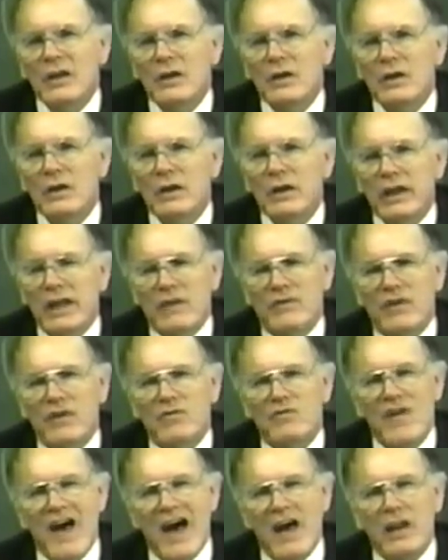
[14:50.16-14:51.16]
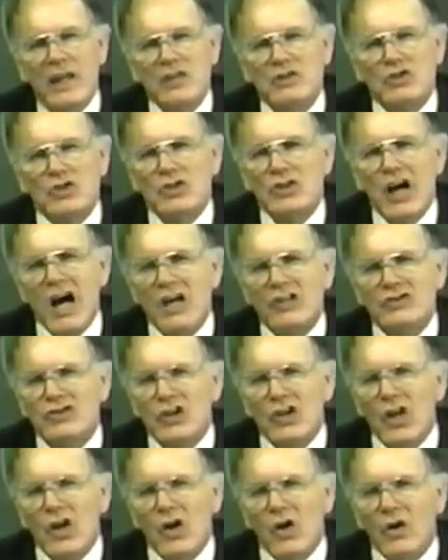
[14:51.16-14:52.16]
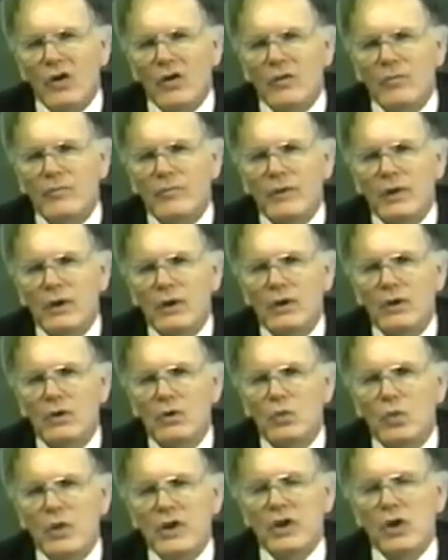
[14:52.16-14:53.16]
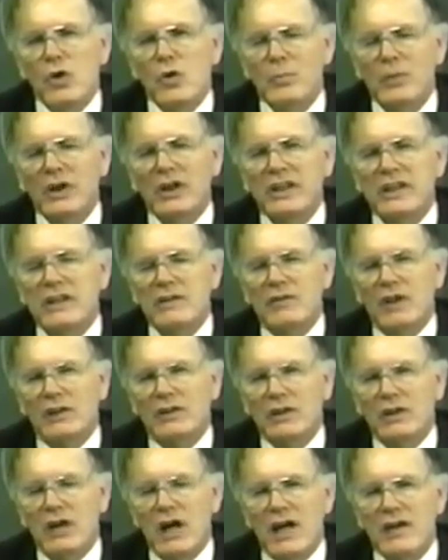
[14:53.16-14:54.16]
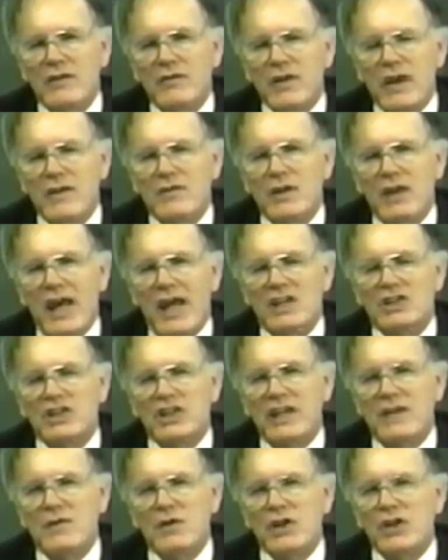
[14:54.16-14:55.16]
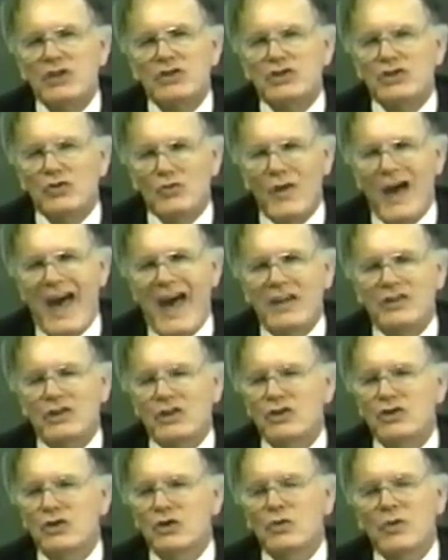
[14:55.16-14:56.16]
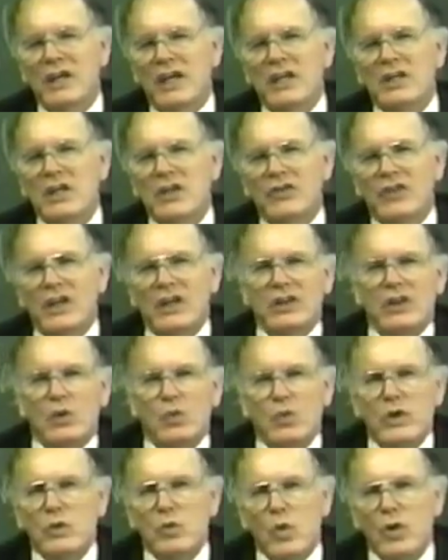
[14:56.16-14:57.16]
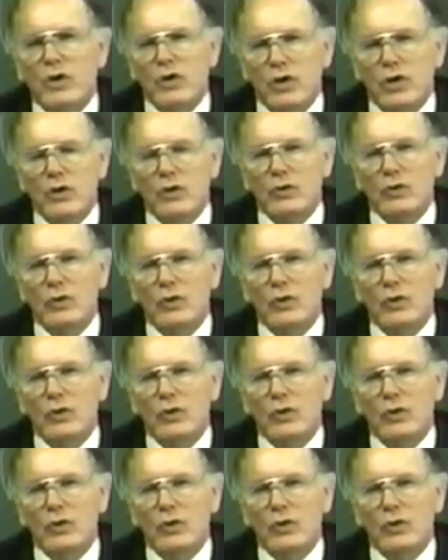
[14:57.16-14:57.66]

if it violates God's law we don't believe that the God of heaven has given us the right to do anything that we want to do.